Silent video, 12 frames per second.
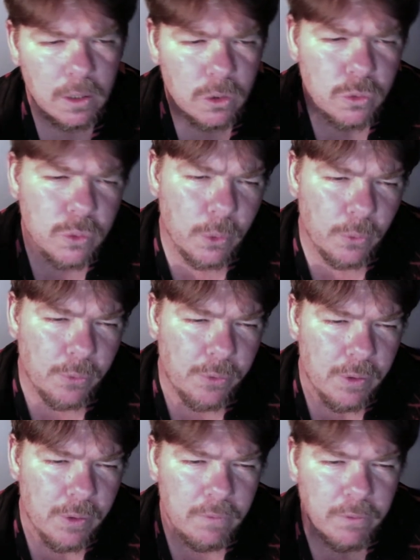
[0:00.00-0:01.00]
Truth,
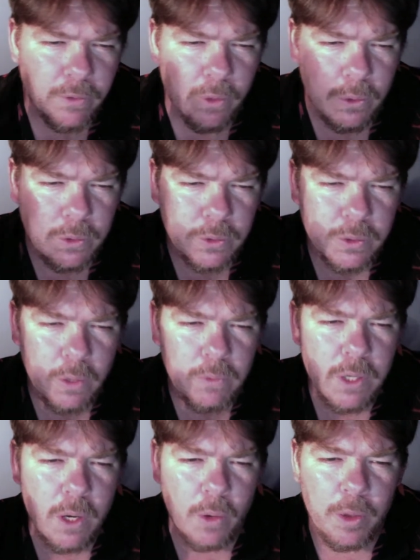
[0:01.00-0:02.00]
for those who don't know,